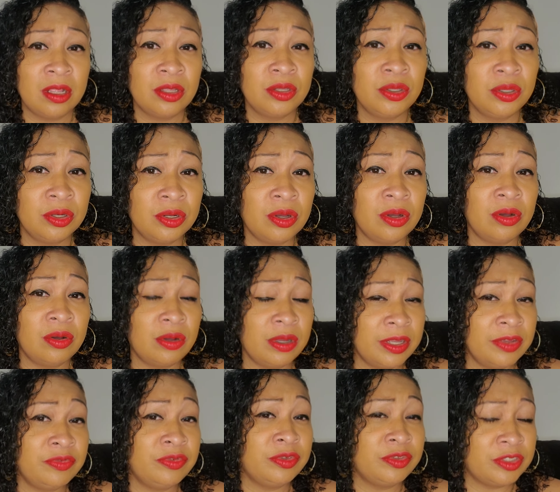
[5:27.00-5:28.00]
you know,
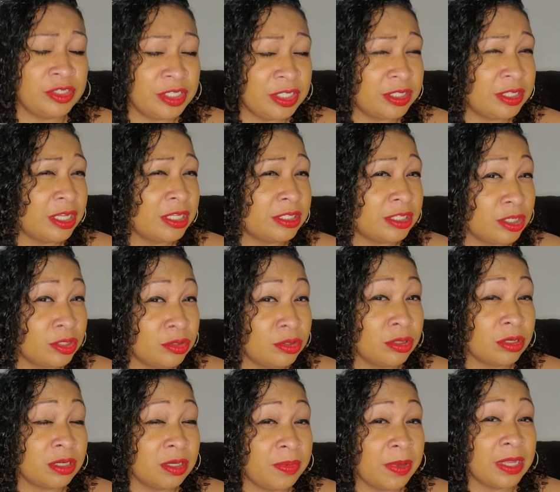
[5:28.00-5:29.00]
if she says that you're
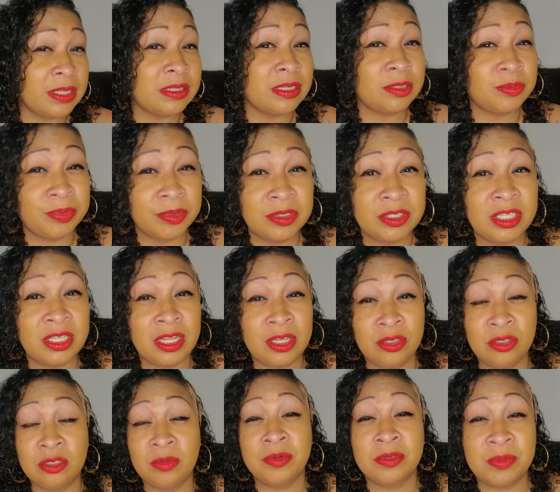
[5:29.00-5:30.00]
talking about this person that
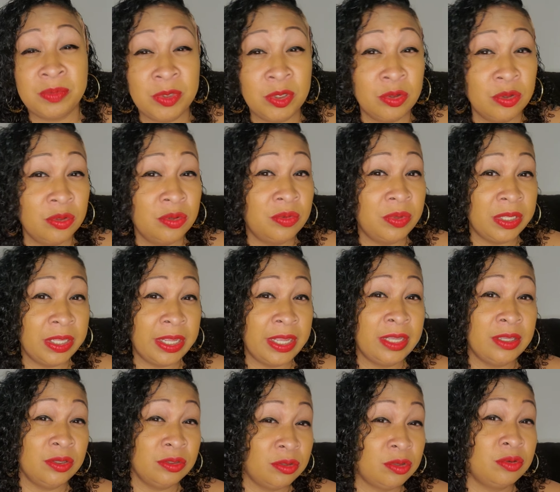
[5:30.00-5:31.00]
you're supposed to be cool with
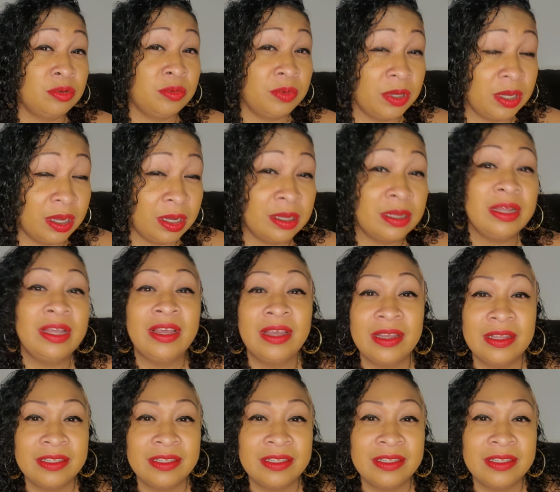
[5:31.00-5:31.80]
and you cool with her,